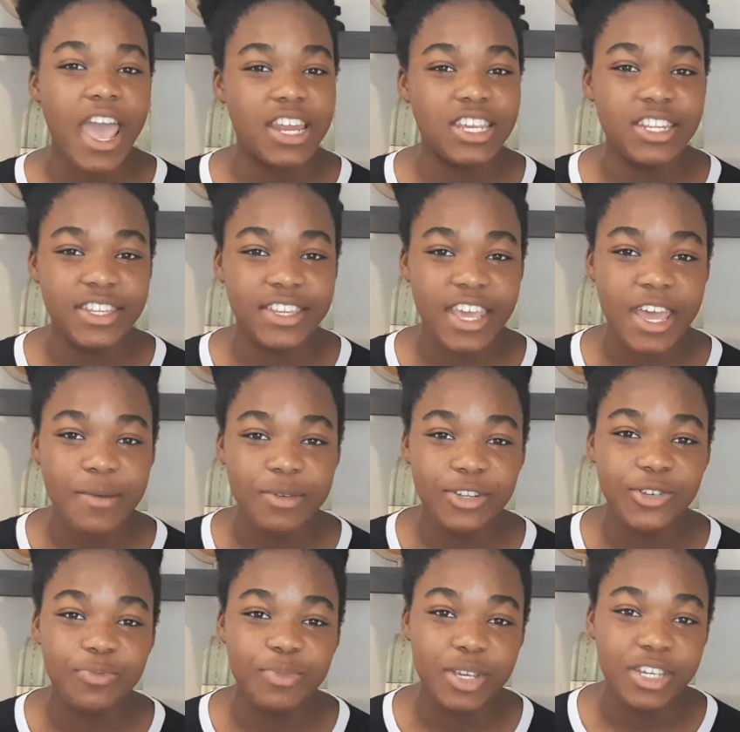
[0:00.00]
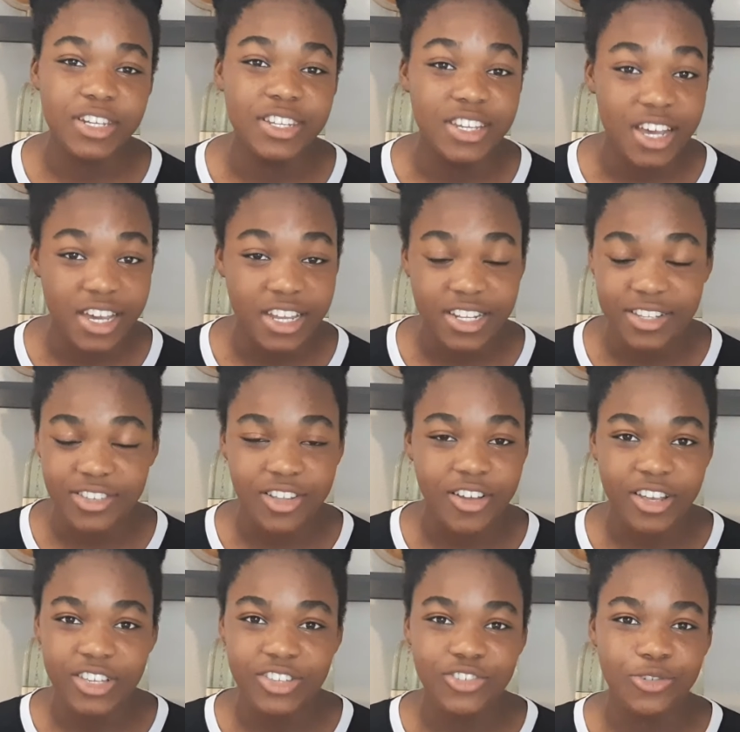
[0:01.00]
any damage being done
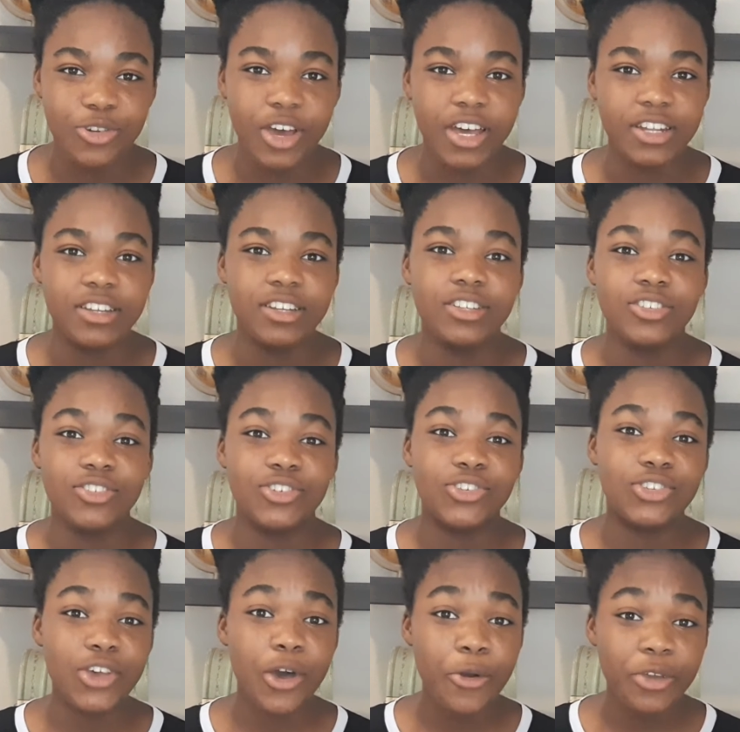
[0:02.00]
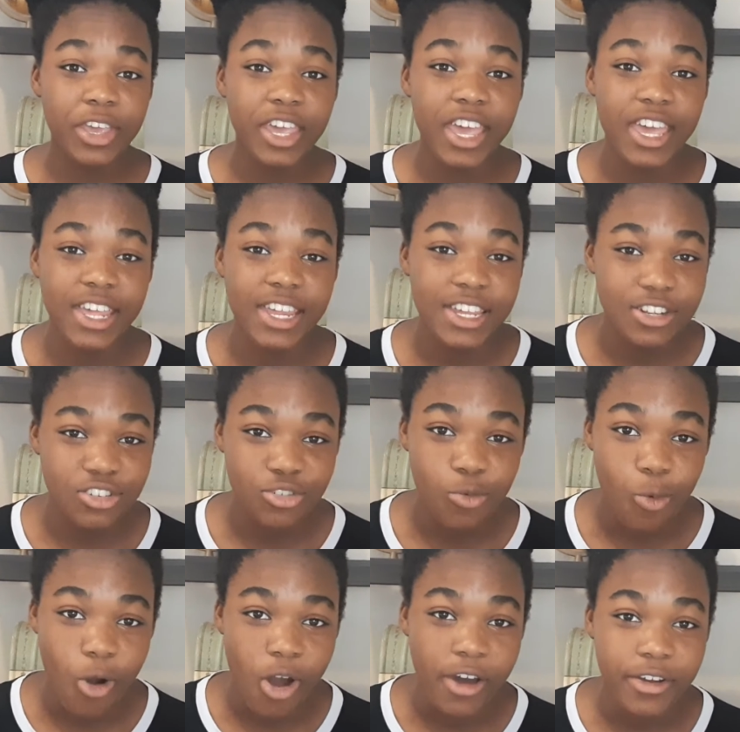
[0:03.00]
as long as you're not soaking it
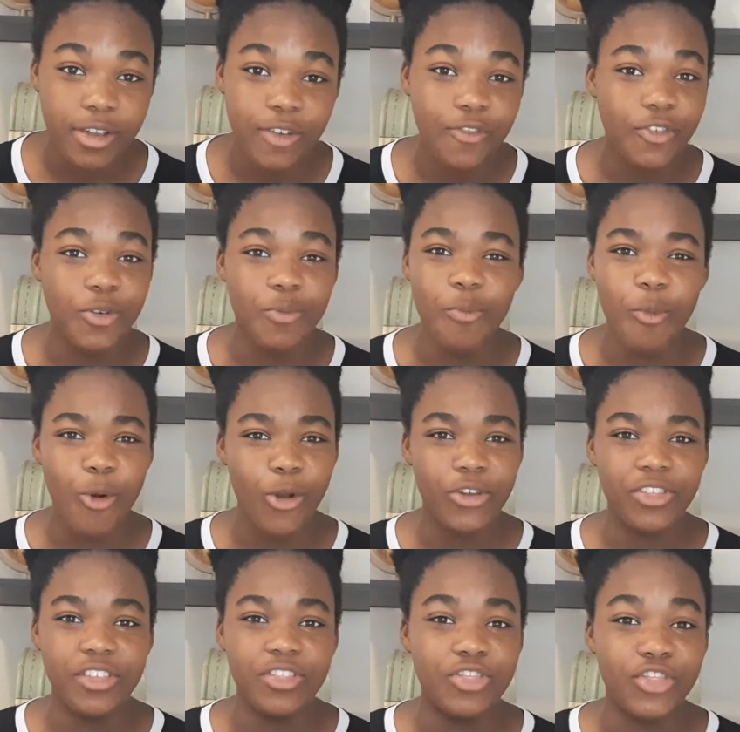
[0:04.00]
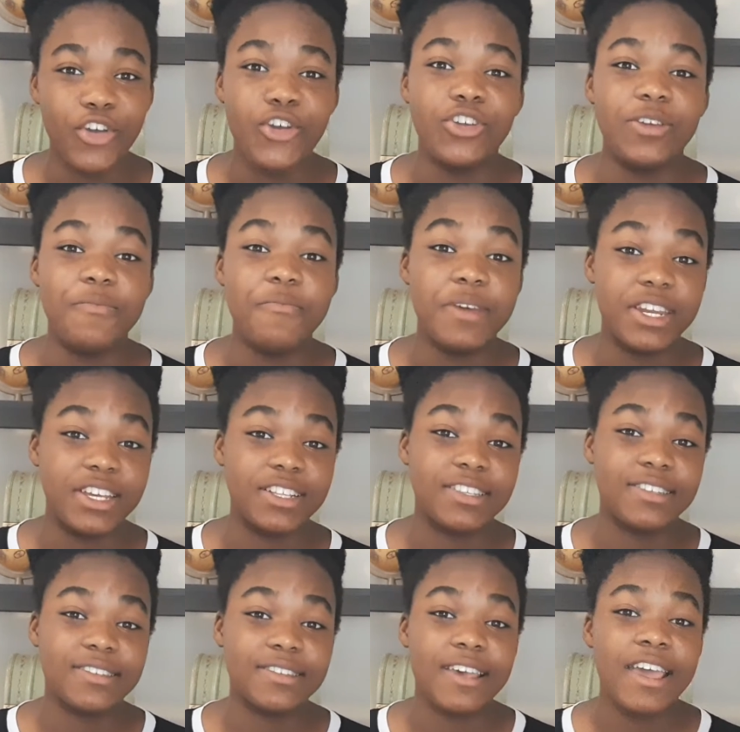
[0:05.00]
into water for more than 30
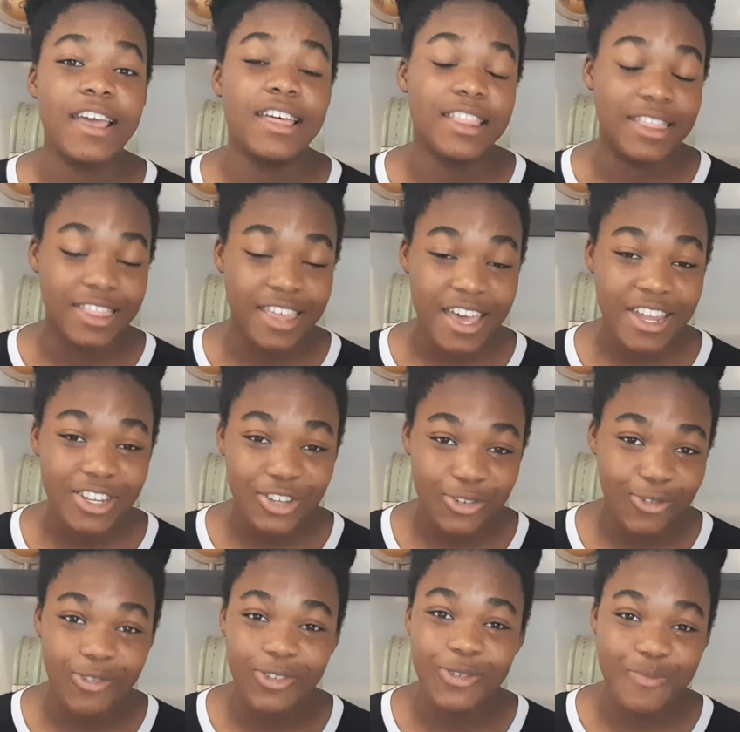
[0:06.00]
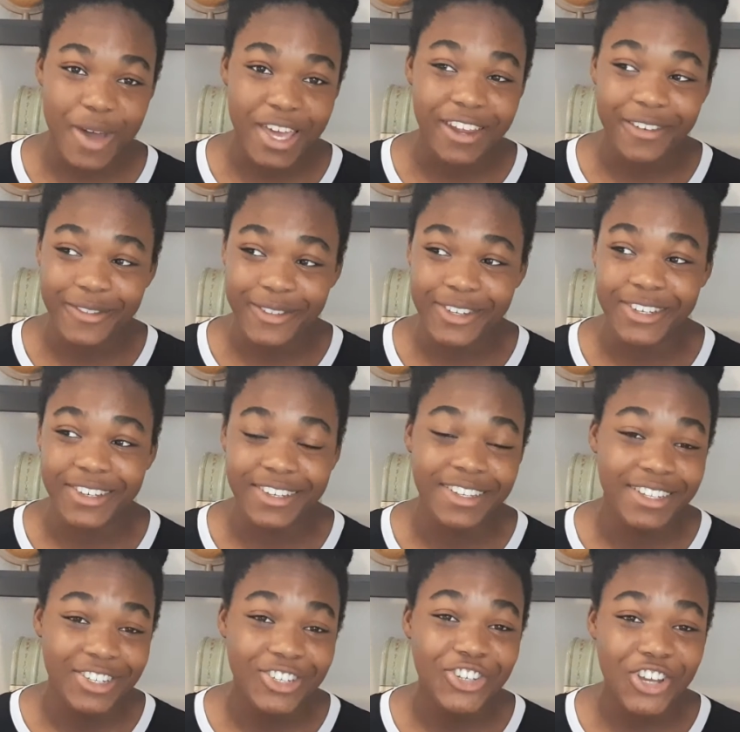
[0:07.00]
minutes. Then you might have
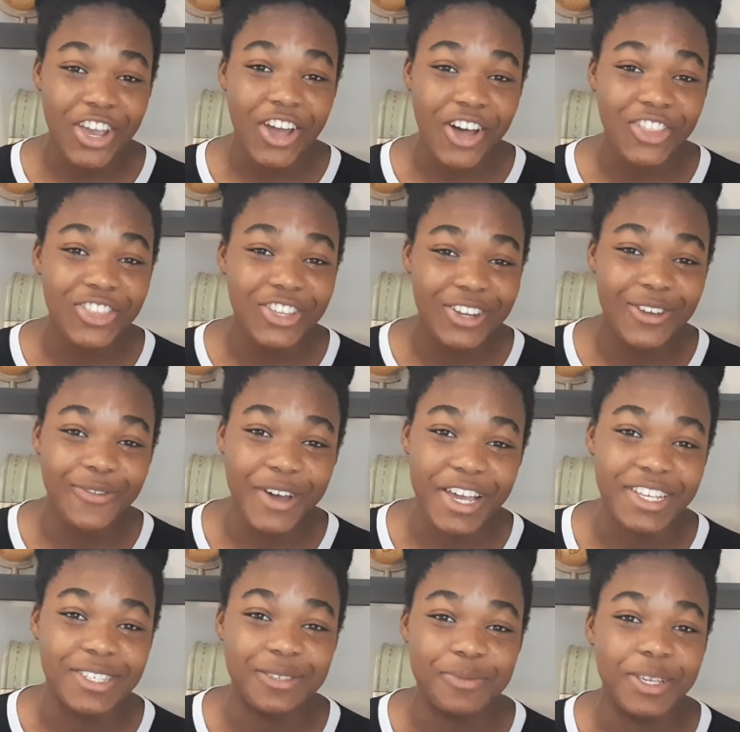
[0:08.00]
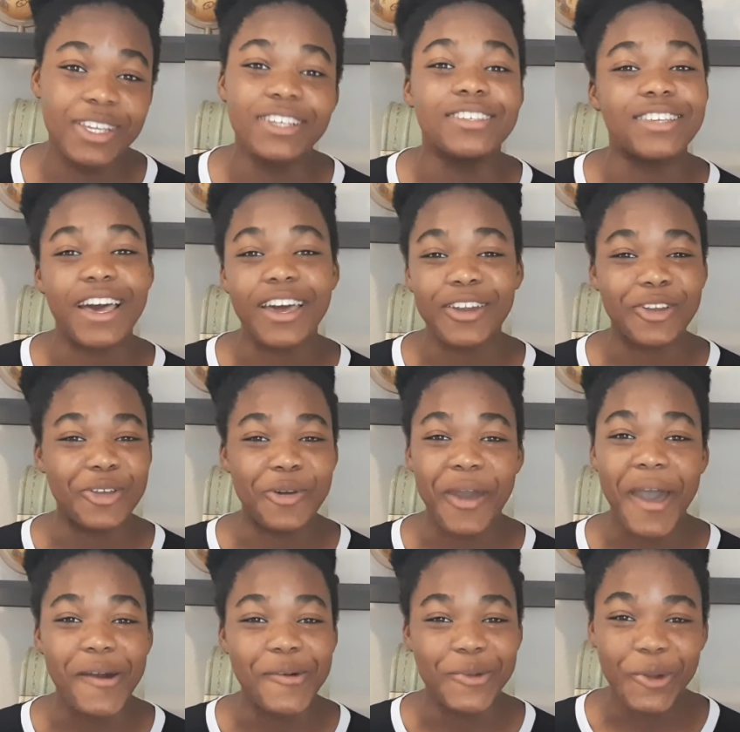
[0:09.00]
to check on the device because I don't
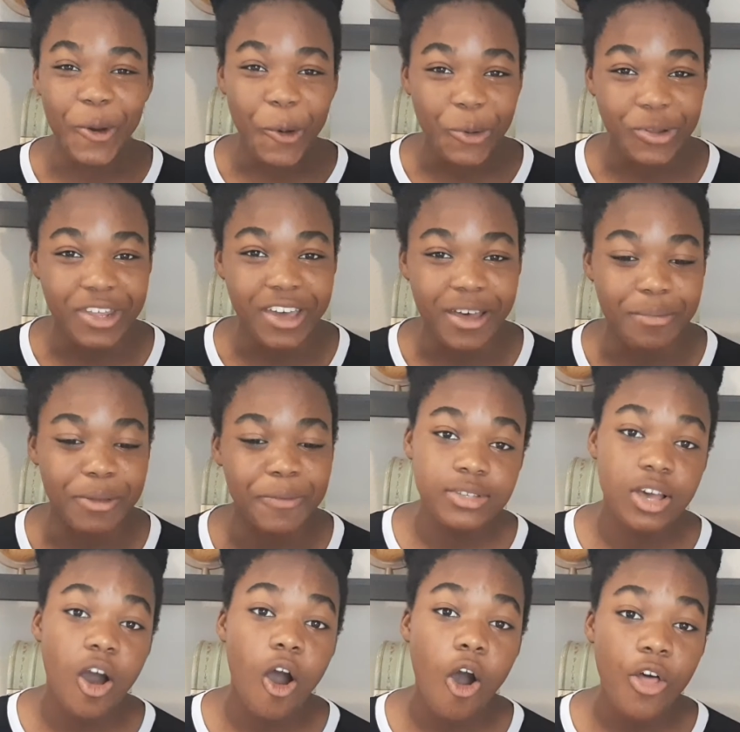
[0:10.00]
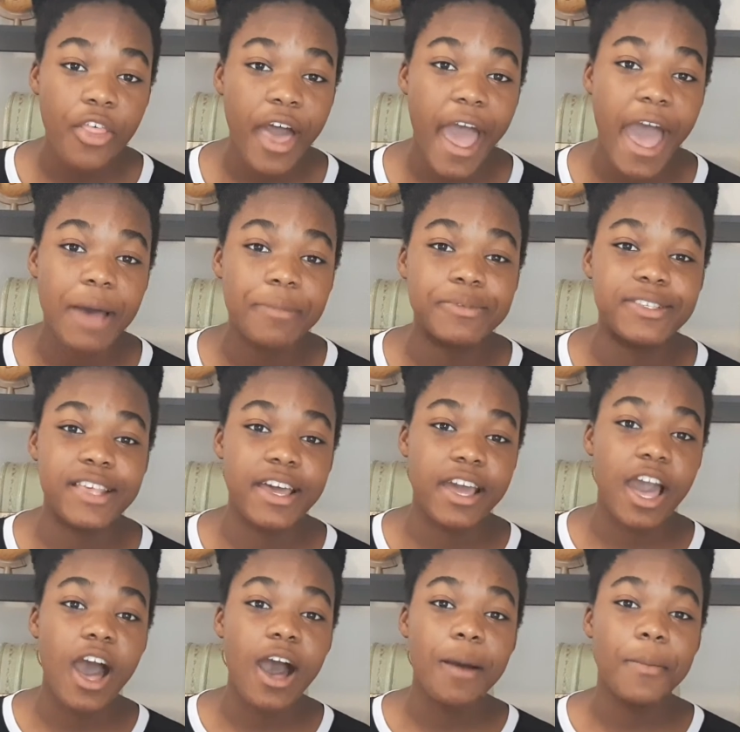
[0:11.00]
know how it'll hold up. All the apps
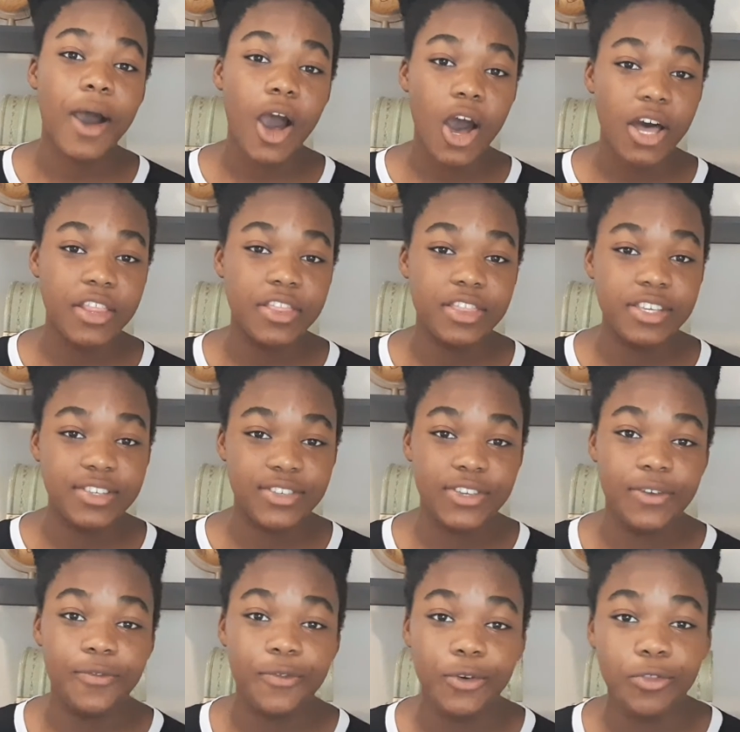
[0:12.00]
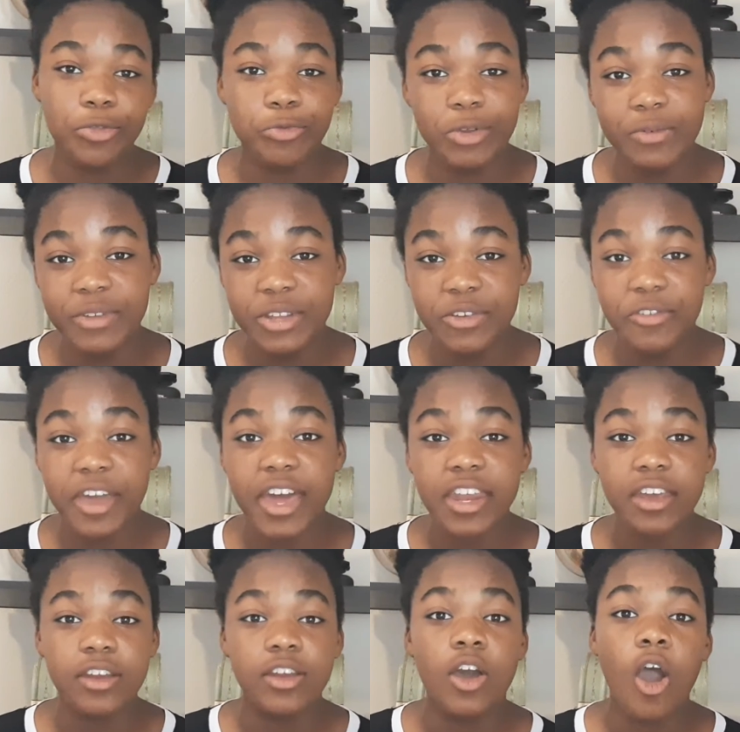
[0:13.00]
that come on the Z Fold 3 when you
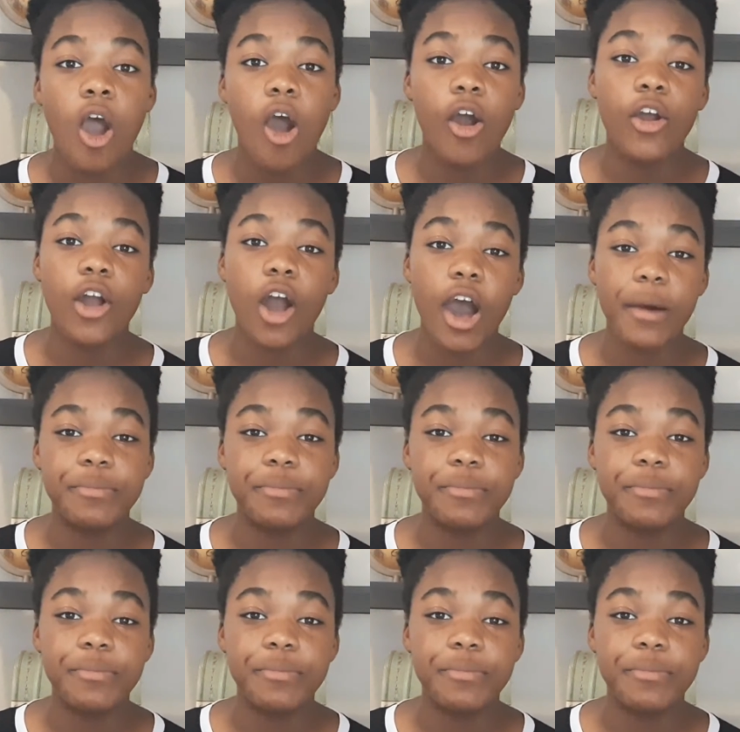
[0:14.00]
get it are